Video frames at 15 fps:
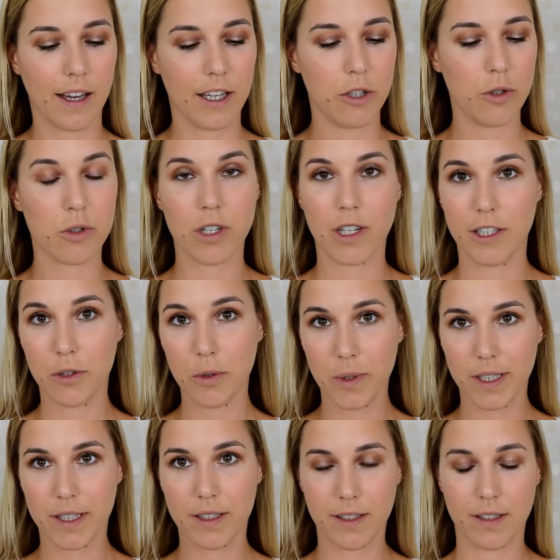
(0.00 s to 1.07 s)
I usually do
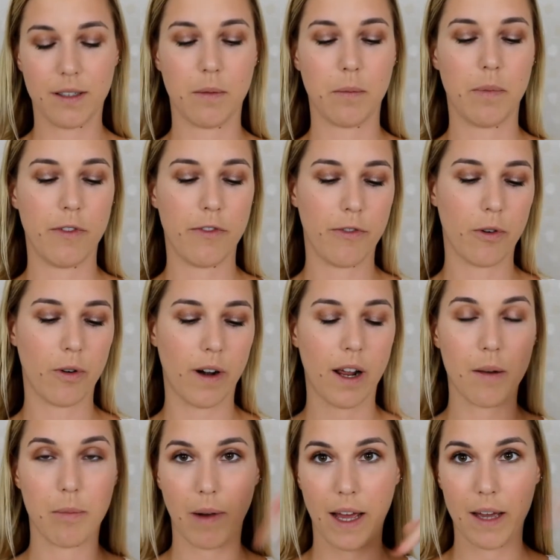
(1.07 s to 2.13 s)
it before I
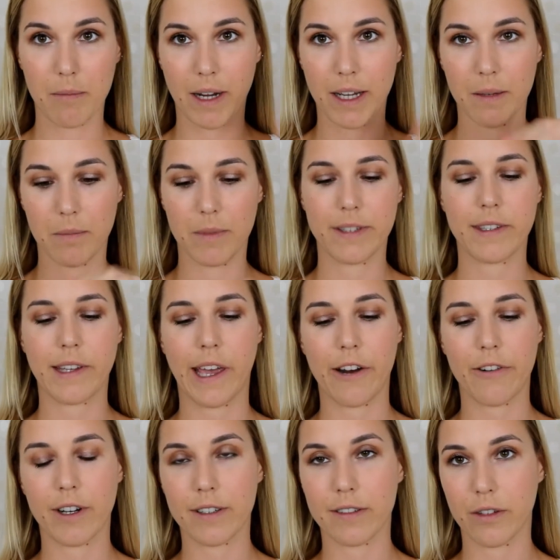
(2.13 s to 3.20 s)
apply my
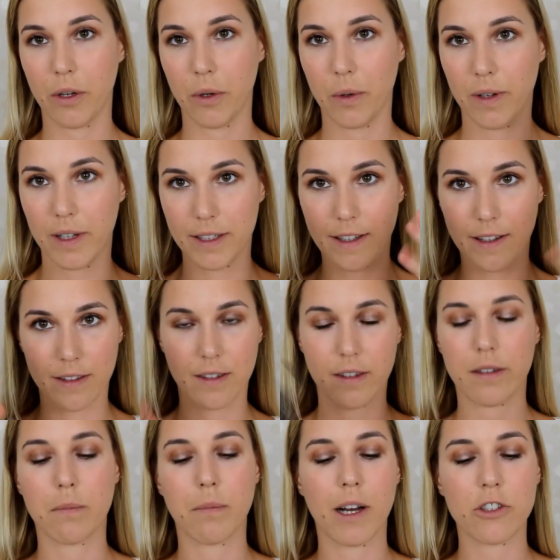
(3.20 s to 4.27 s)
mascara so it doesn't
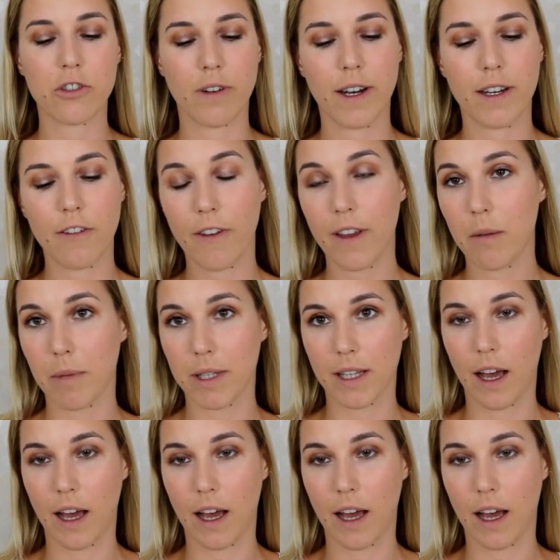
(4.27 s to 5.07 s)
smudge or anything, but